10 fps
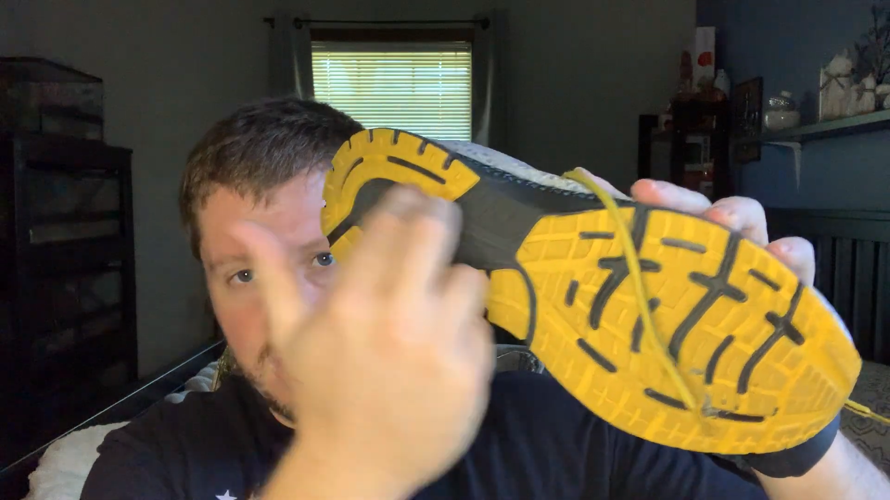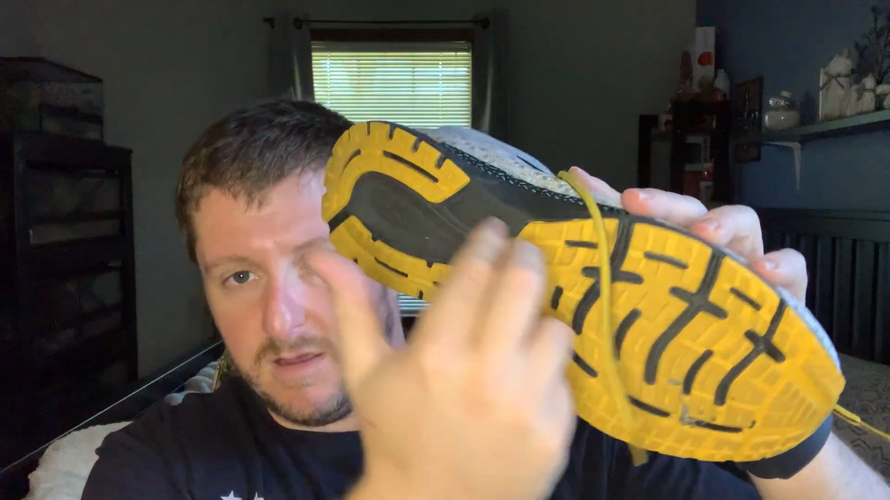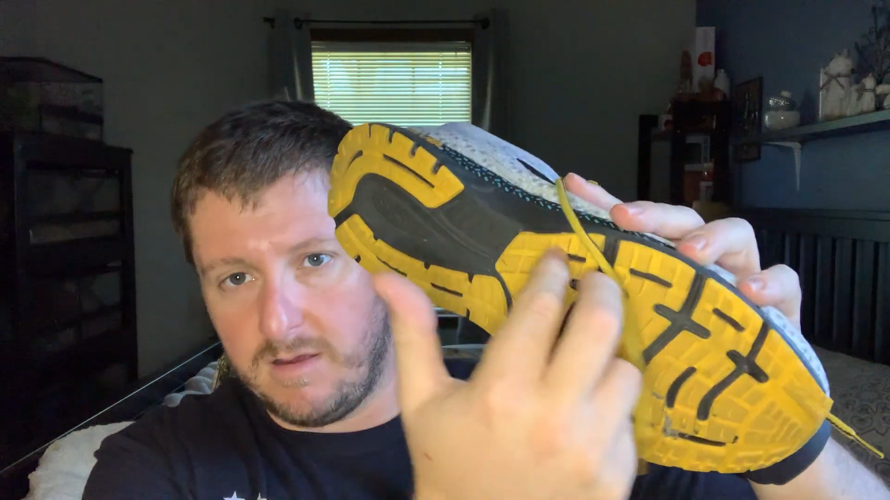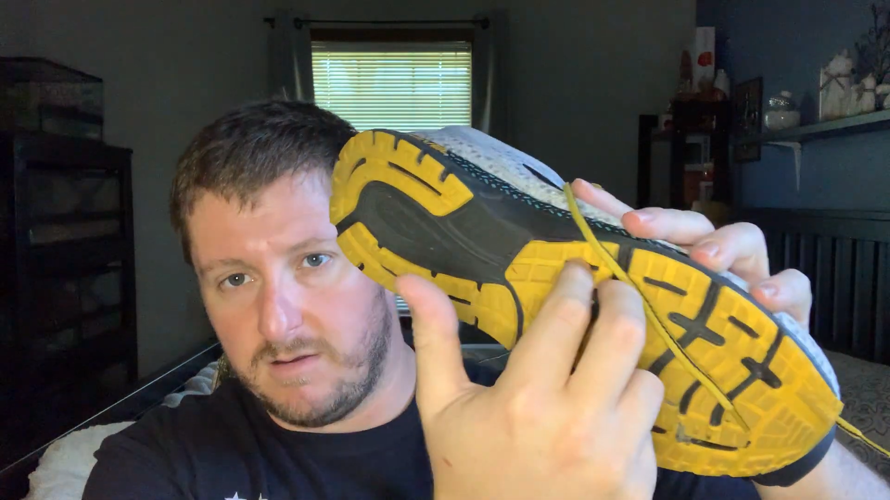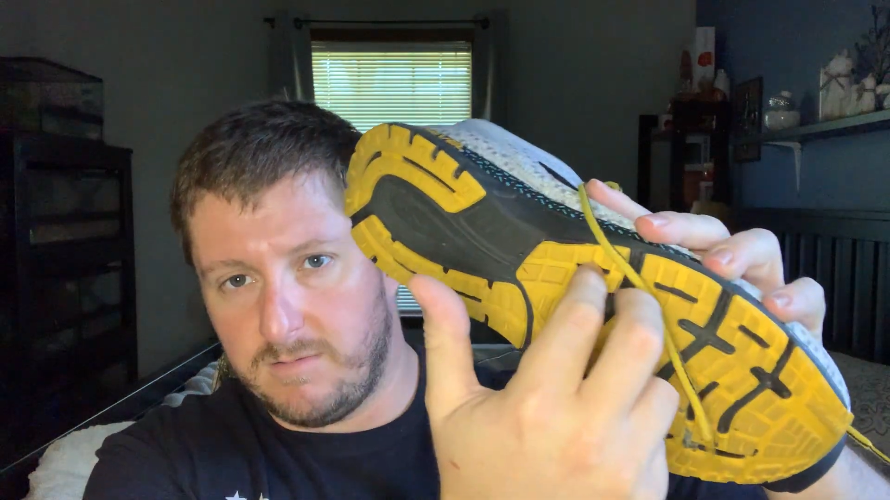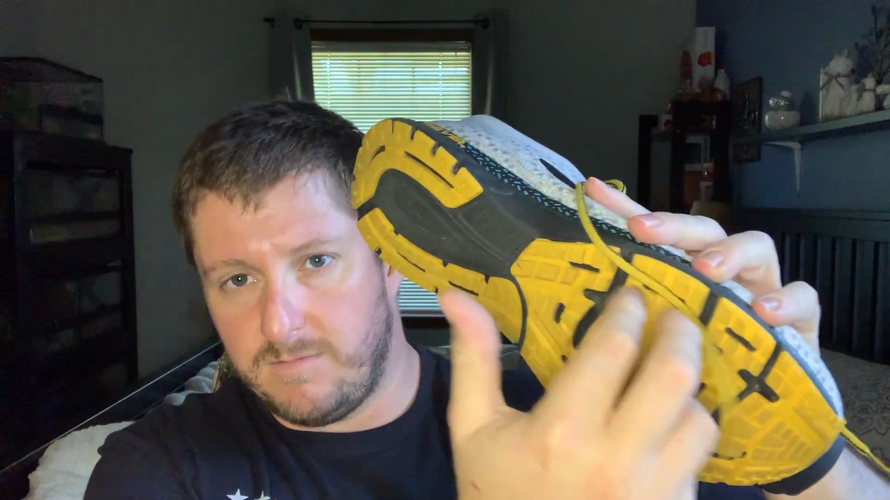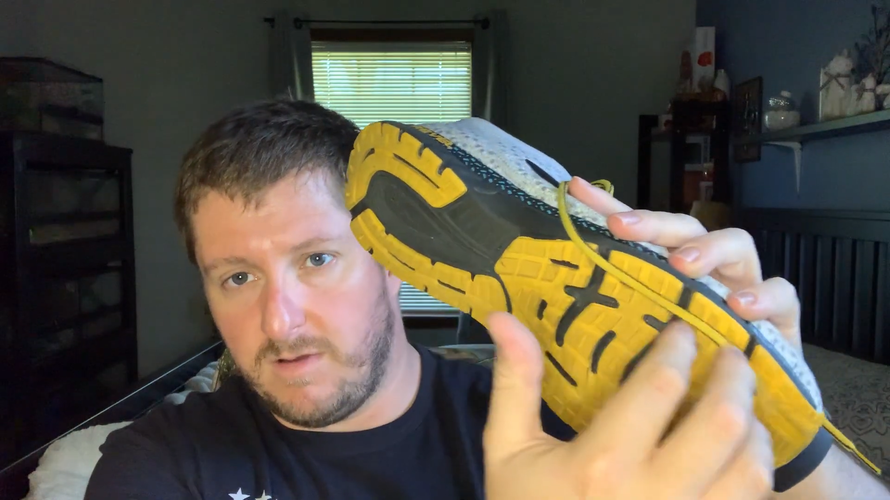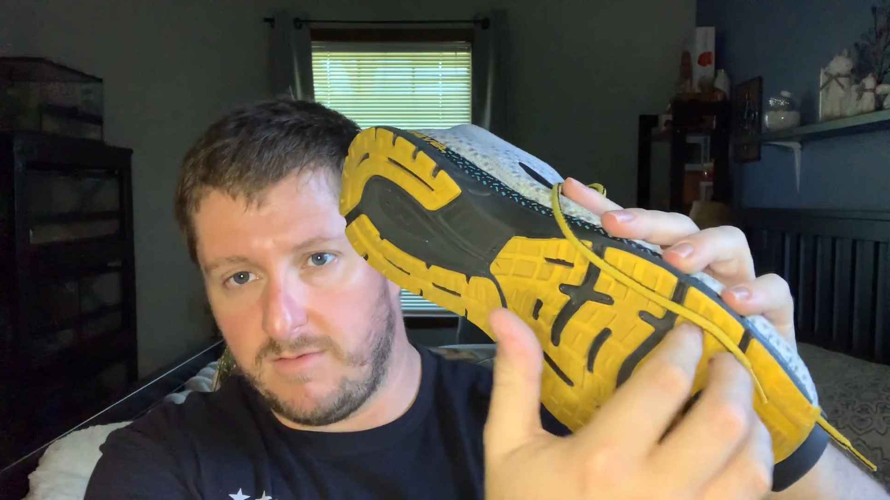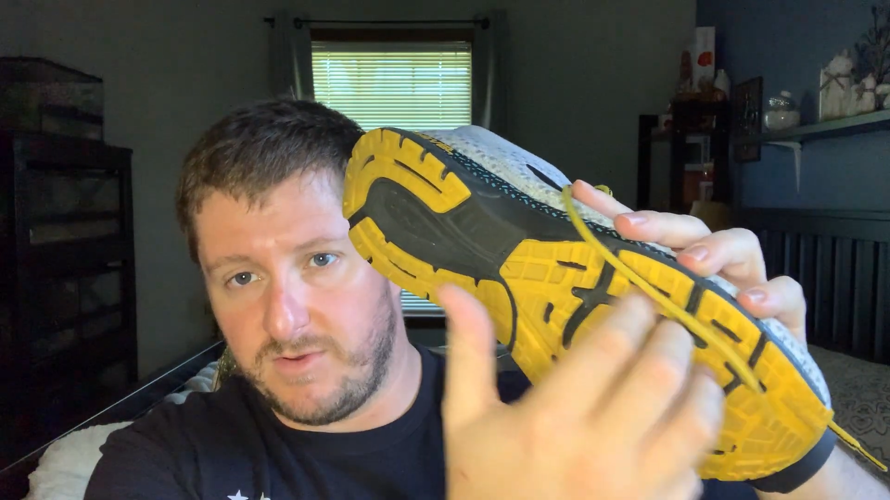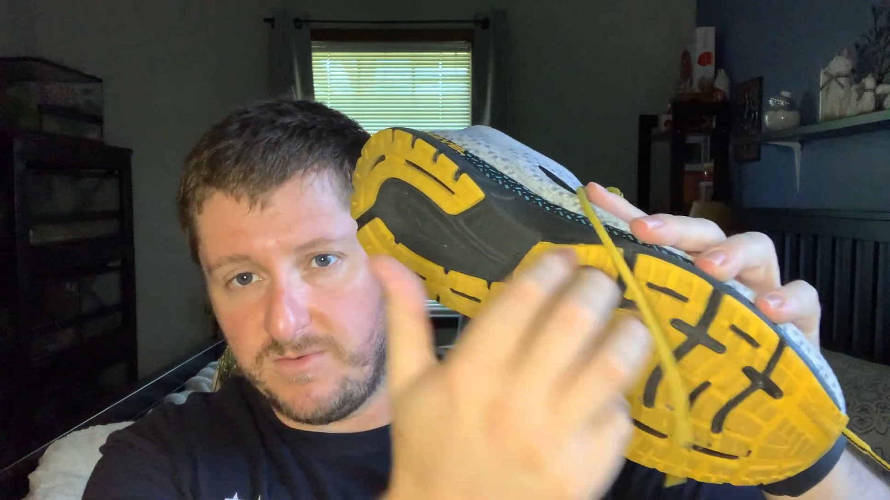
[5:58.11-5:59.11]

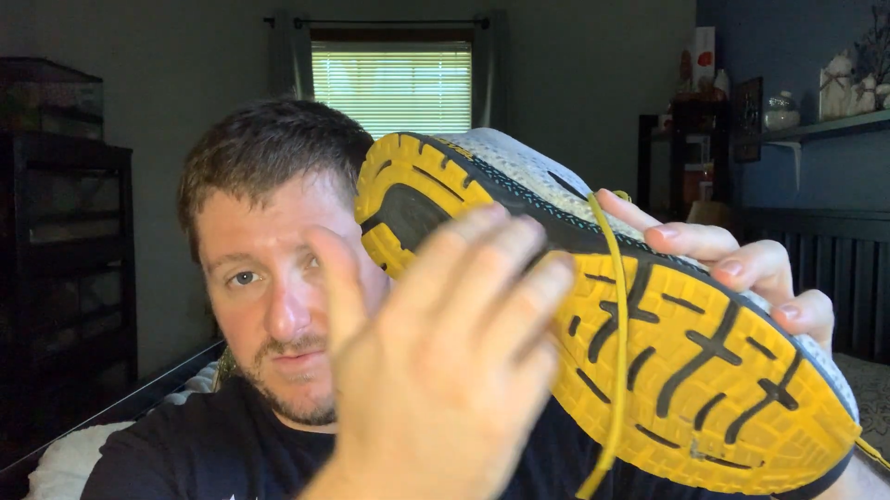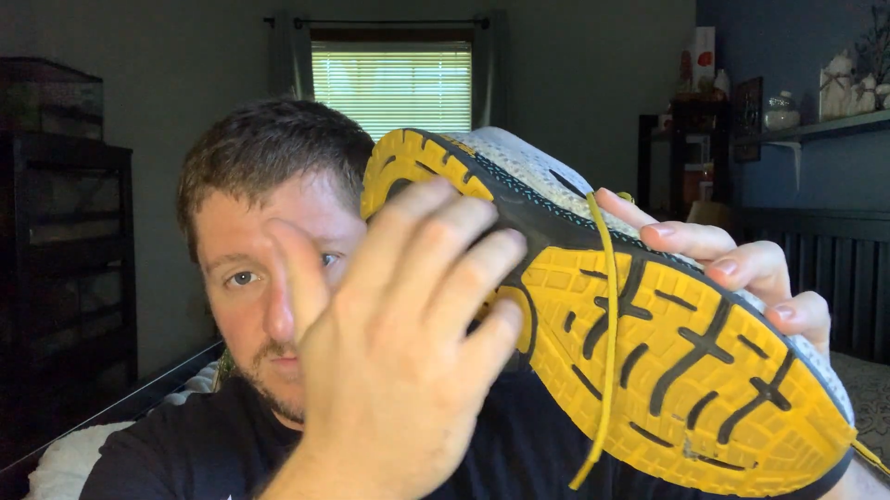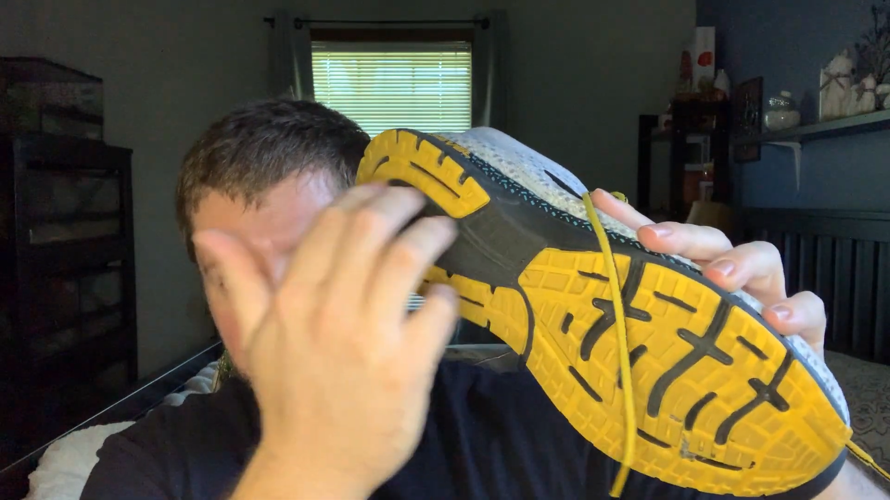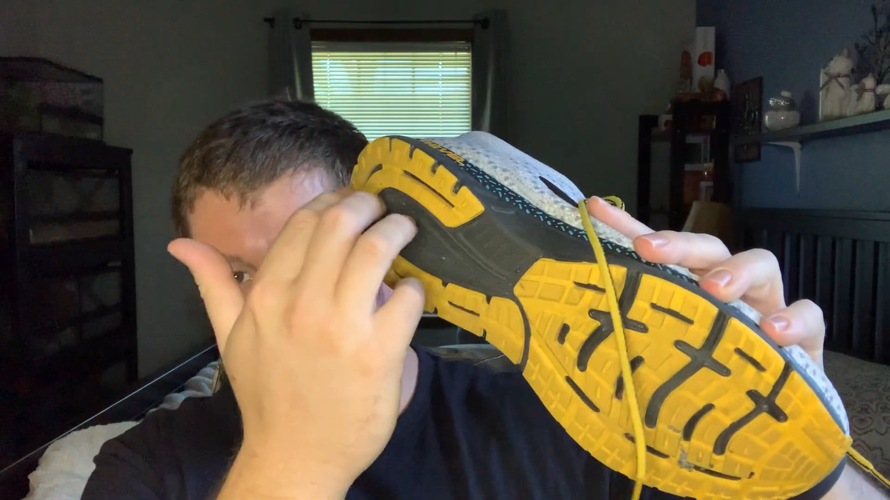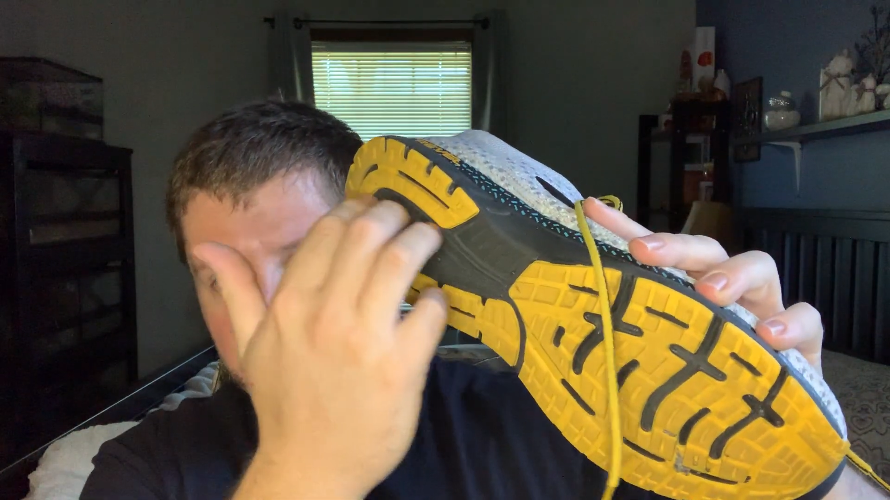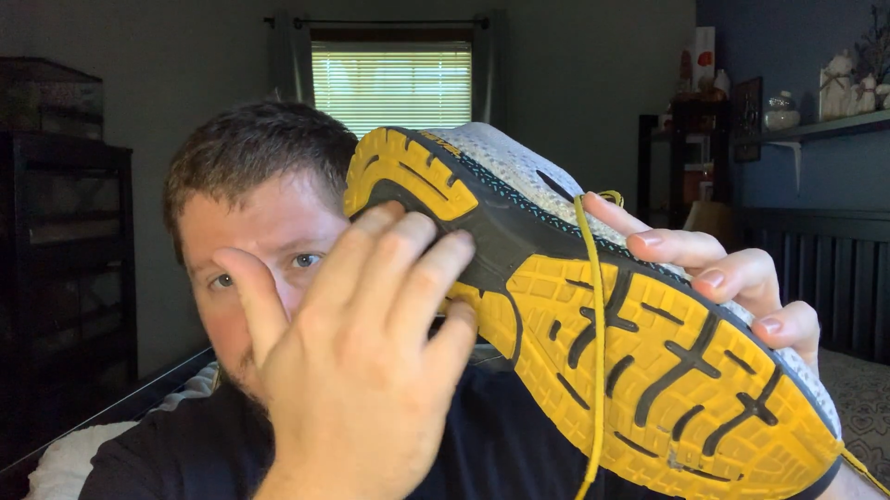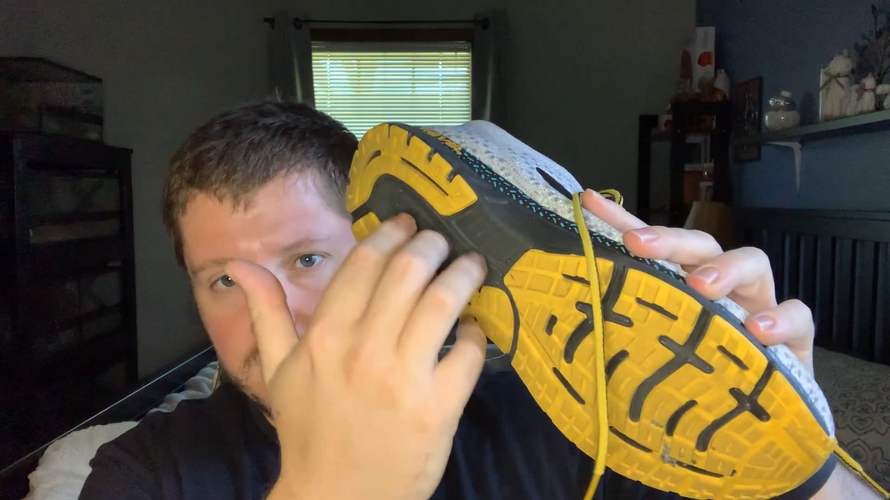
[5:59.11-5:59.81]
of your foot,